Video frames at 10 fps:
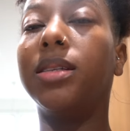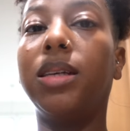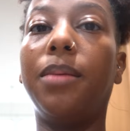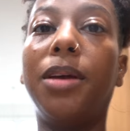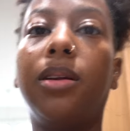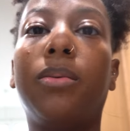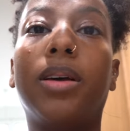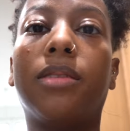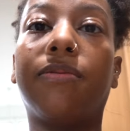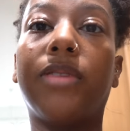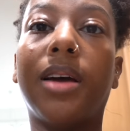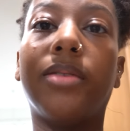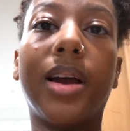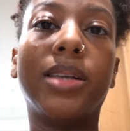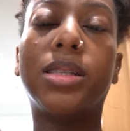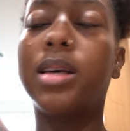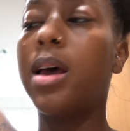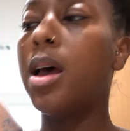salmon with fried rice,